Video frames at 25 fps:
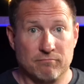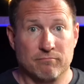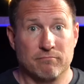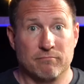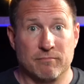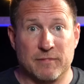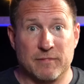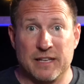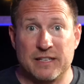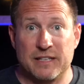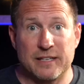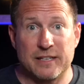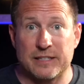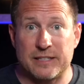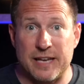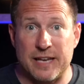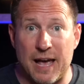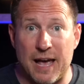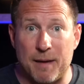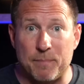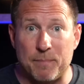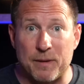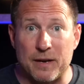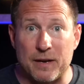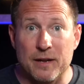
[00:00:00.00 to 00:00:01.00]
these things
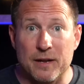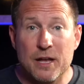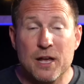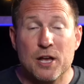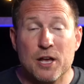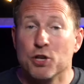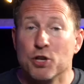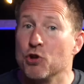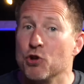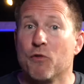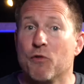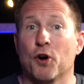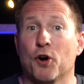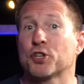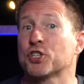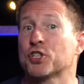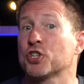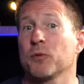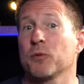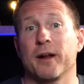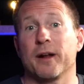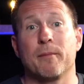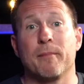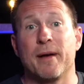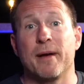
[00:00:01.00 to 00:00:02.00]
happen. You've heard
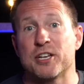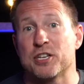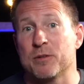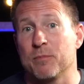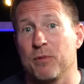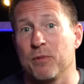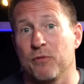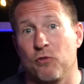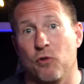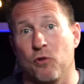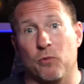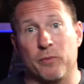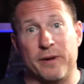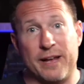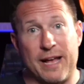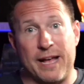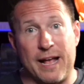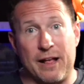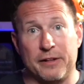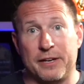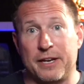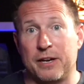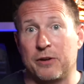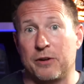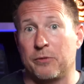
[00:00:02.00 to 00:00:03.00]
Serena mention before,
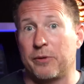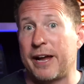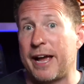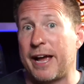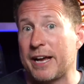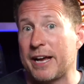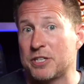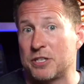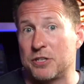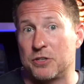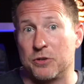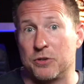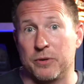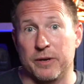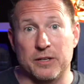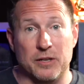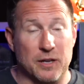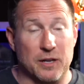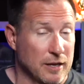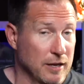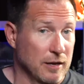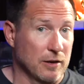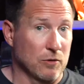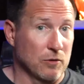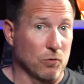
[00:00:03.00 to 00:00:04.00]
reality and a reaction to it.
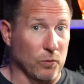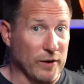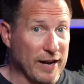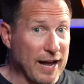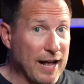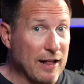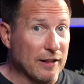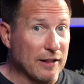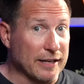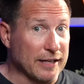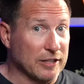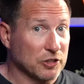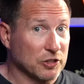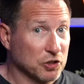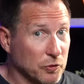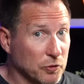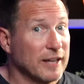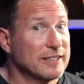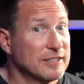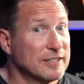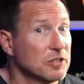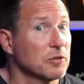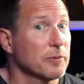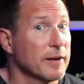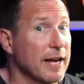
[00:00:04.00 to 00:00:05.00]
Reality,
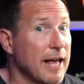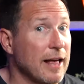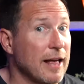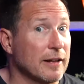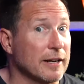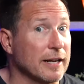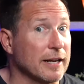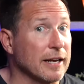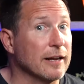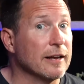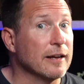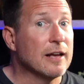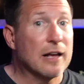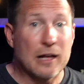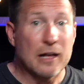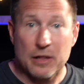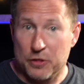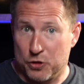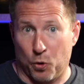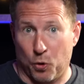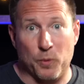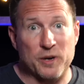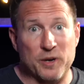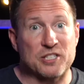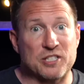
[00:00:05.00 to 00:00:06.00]
stress is a reality.
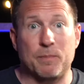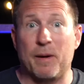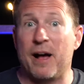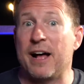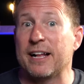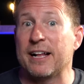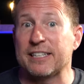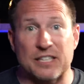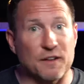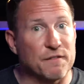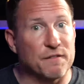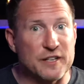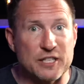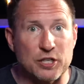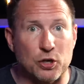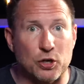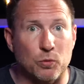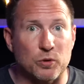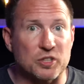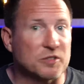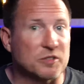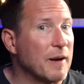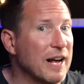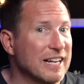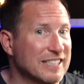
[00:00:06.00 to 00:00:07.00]
The response, the physical
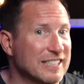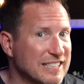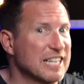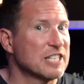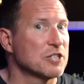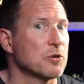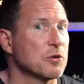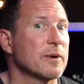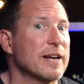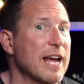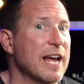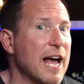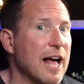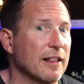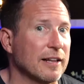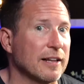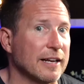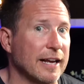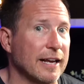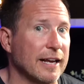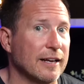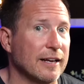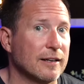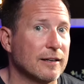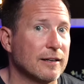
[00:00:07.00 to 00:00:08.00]
response is a
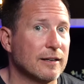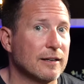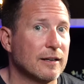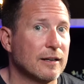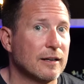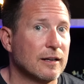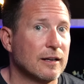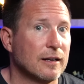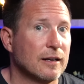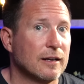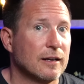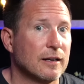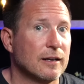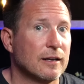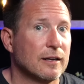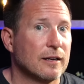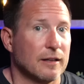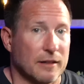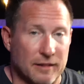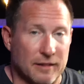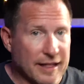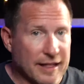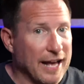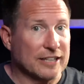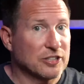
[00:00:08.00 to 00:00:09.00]
reality.
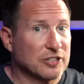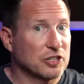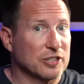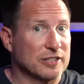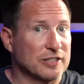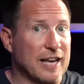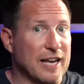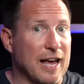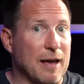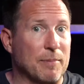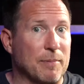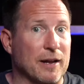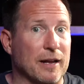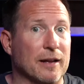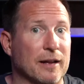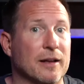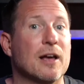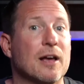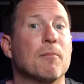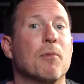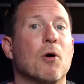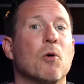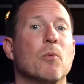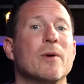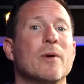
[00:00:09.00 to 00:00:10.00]
That's just happening.
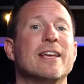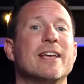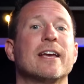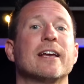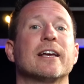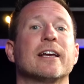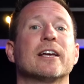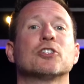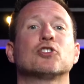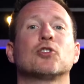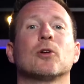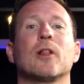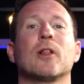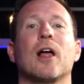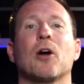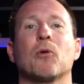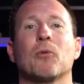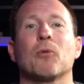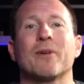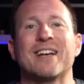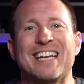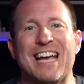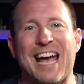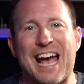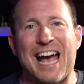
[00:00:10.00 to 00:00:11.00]
But we can control our
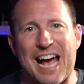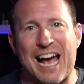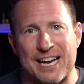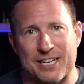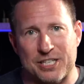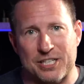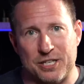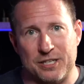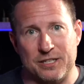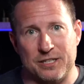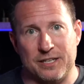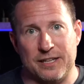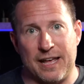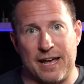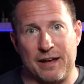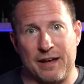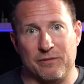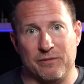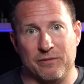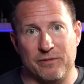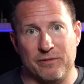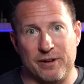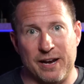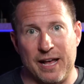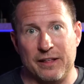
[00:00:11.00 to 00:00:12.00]
reaction to that
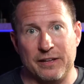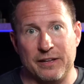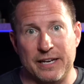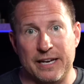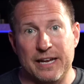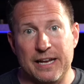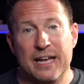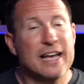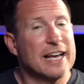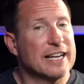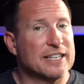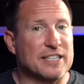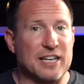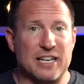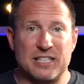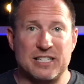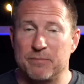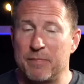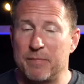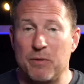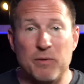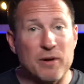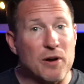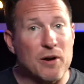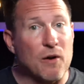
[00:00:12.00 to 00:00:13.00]
reality. It doesn't
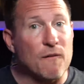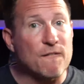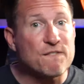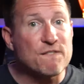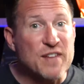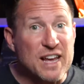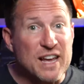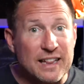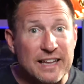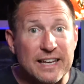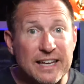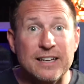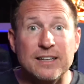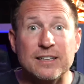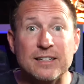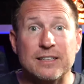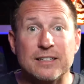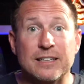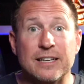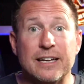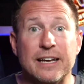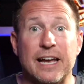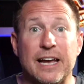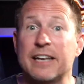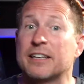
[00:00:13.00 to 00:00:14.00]
mean we don't feel it.
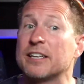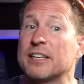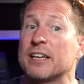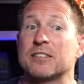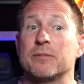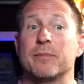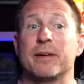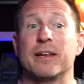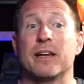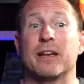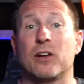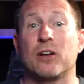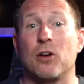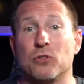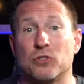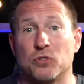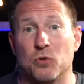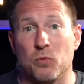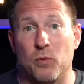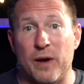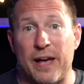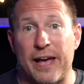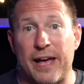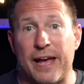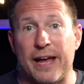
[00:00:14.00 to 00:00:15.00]
It doesn't mean it goes
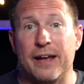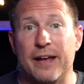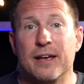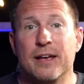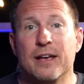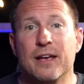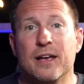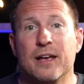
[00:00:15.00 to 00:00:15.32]
away,